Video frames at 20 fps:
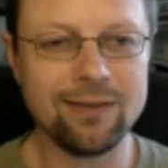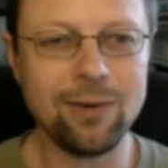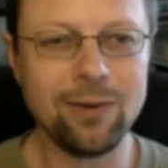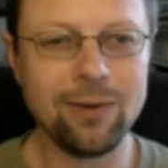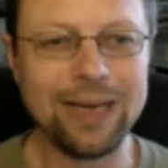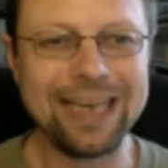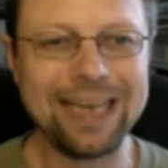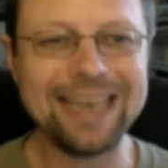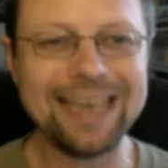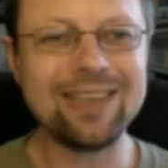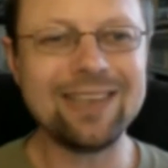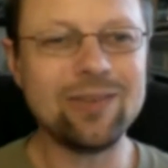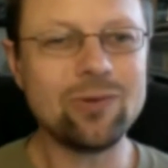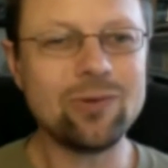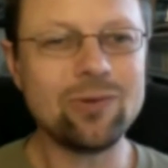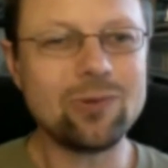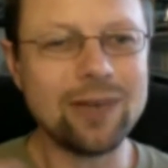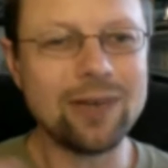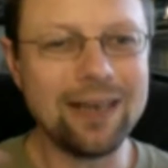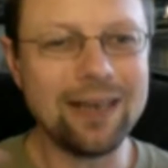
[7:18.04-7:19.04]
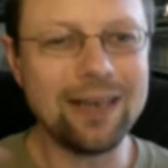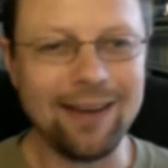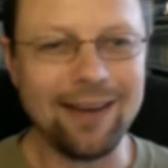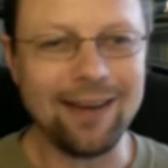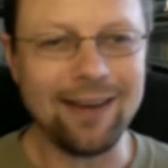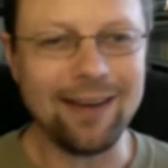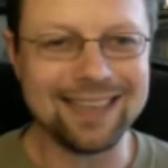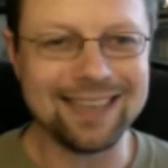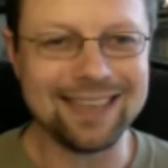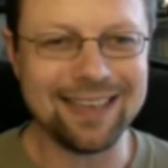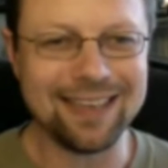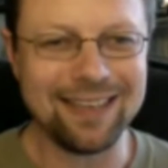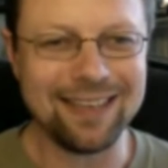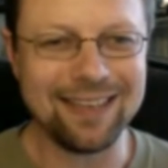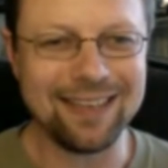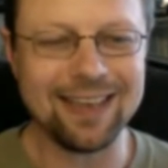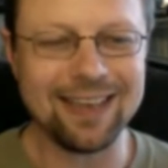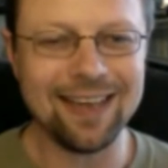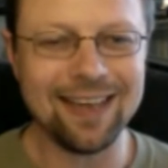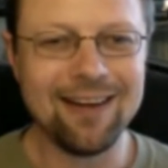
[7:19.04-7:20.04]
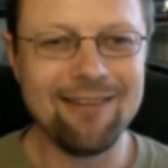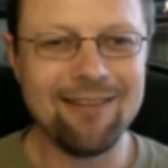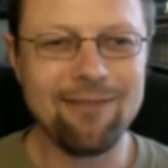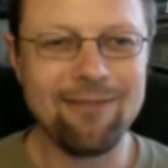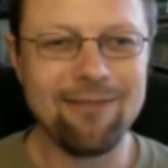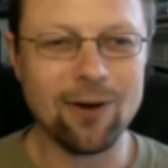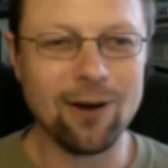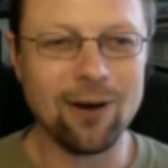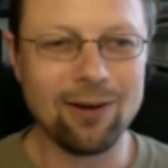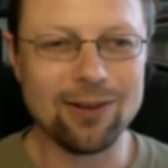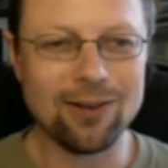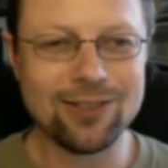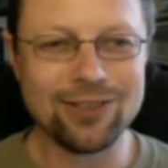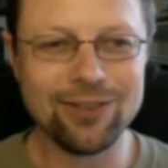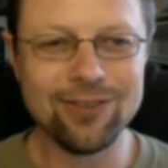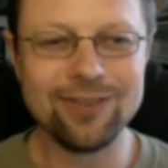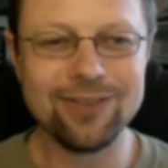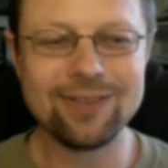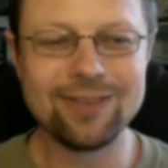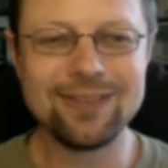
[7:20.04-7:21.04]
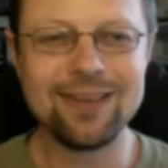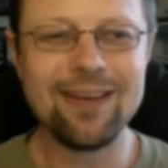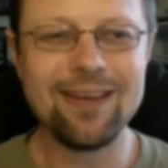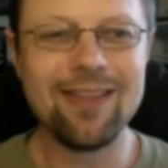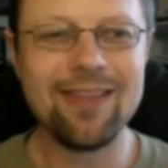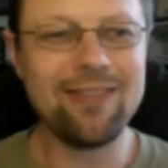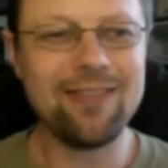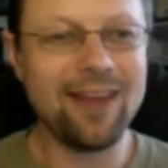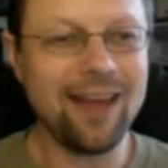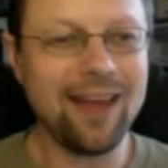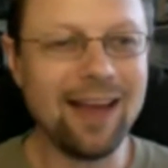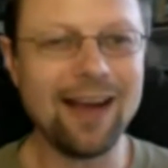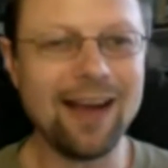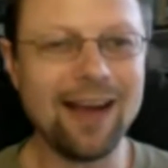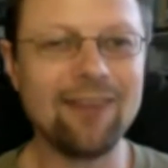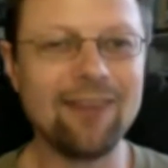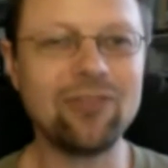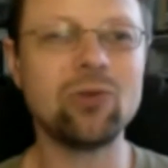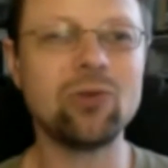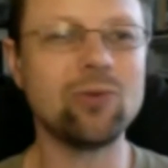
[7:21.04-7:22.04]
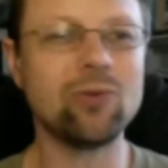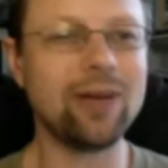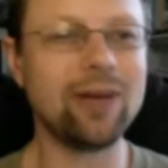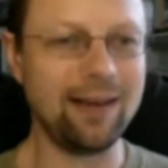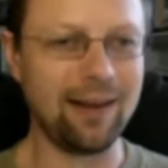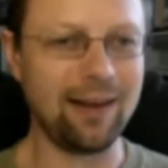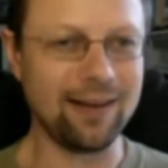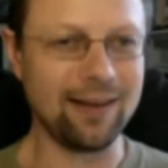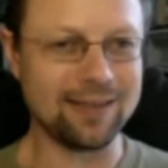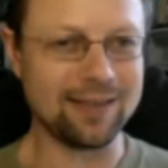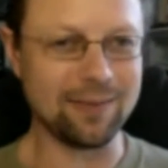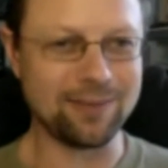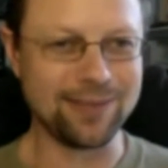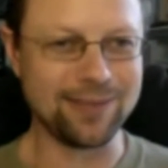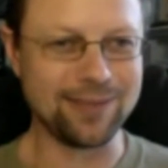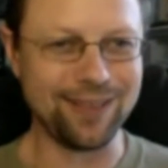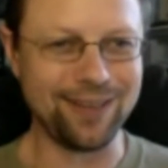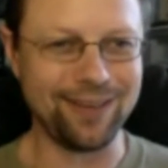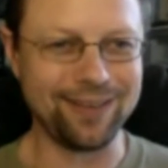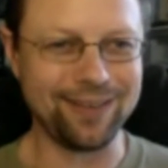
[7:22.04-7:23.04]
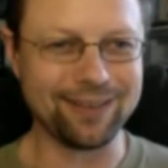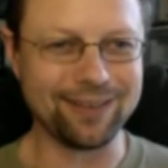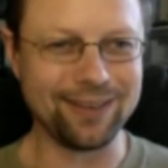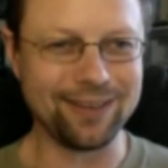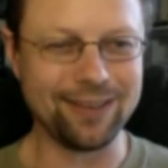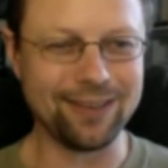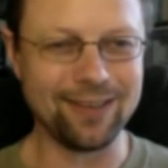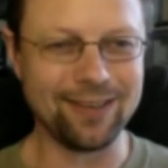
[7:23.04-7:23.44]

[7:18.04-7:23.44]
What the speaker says: We can't realize anything for our students. They have to realize themselves.